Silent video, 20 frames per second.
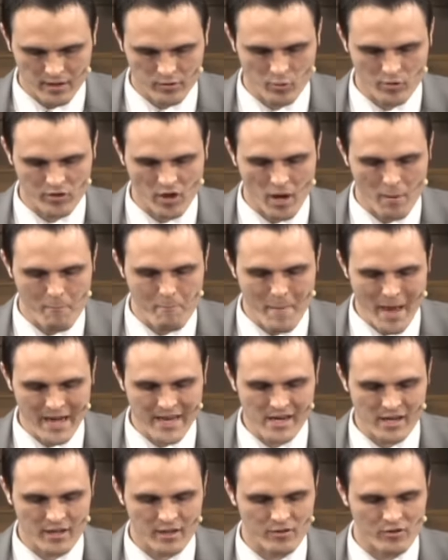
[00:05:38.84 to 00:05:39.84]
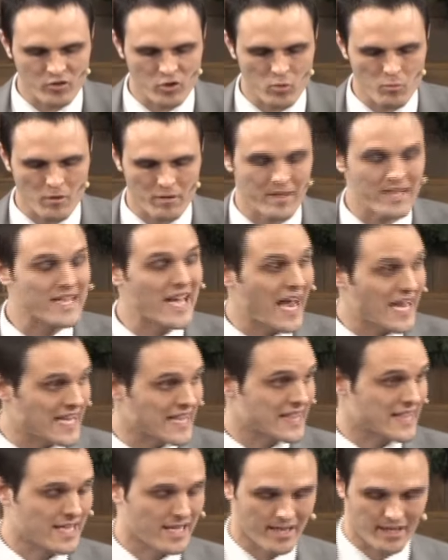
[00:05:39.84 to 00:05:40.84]
As a result, many are consumed with
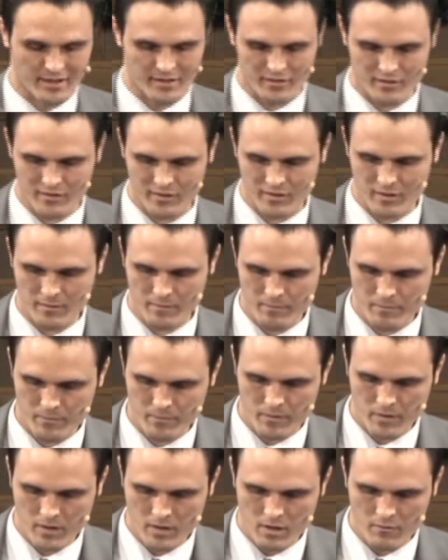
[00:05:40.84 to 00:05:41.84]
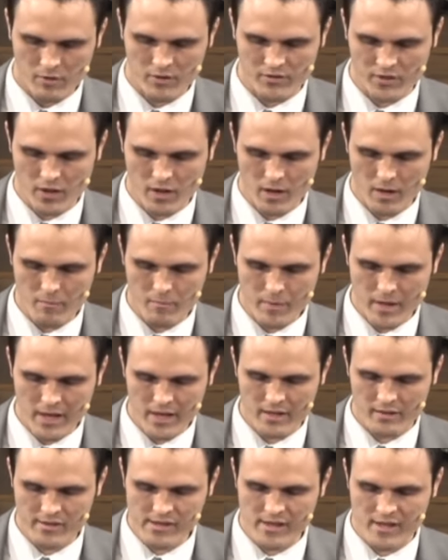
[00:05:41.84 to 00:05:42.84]
getting things. For some,
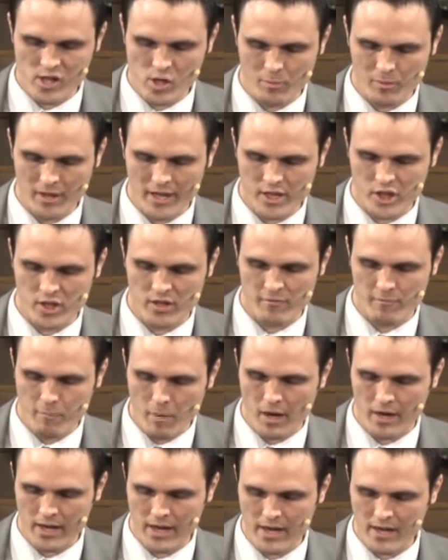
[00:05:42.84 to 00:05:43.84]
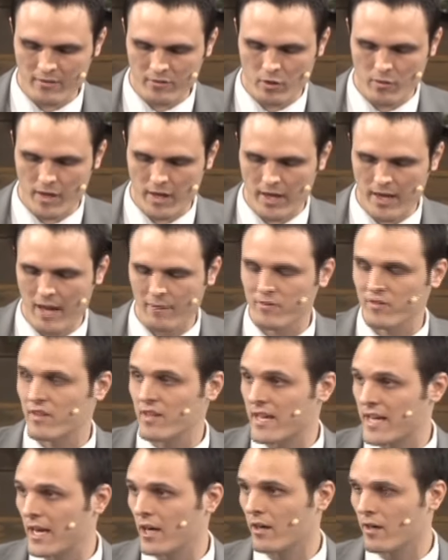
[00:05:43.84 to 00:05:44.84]
it is the accumulation of money so they can have
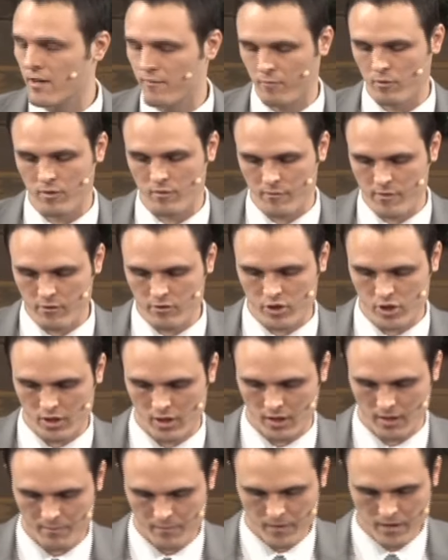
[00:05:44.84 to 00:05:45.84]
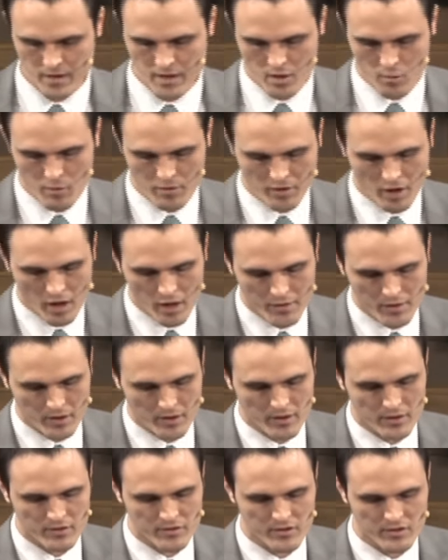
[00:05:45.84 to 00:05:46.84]
security for the future. With
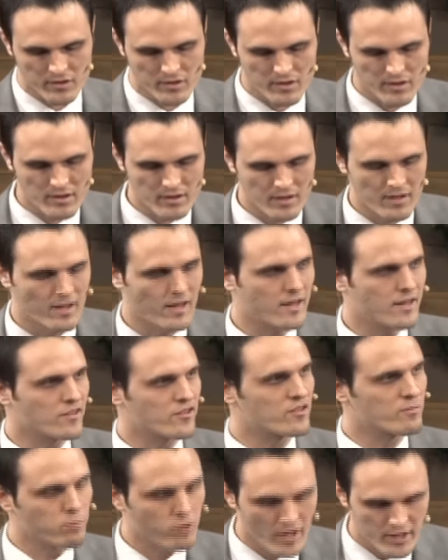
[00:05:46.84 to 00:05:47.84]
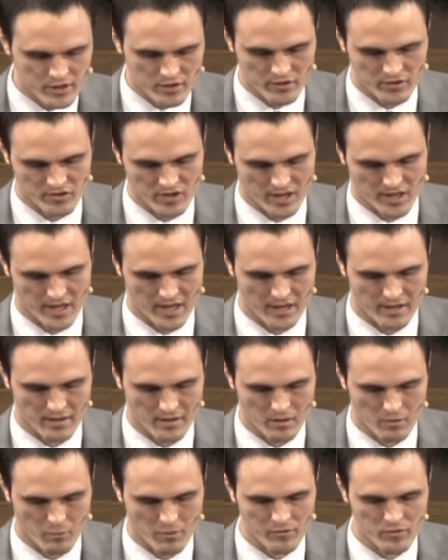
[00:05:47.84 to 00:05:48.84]
others, it is pleasure seeking,
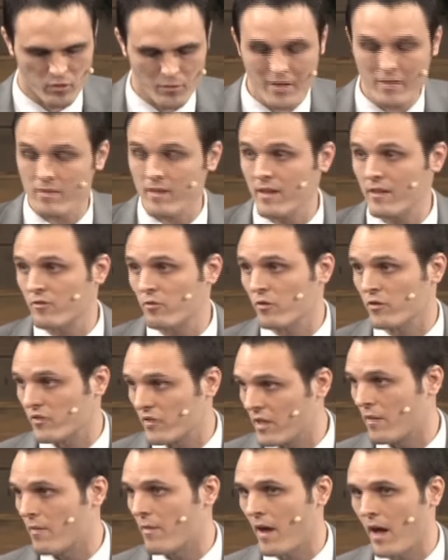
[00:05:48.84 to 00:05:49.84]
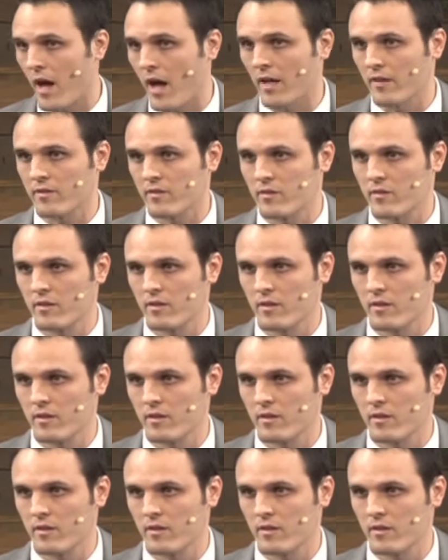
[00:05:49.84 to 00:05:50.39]
with doing this or seeing that.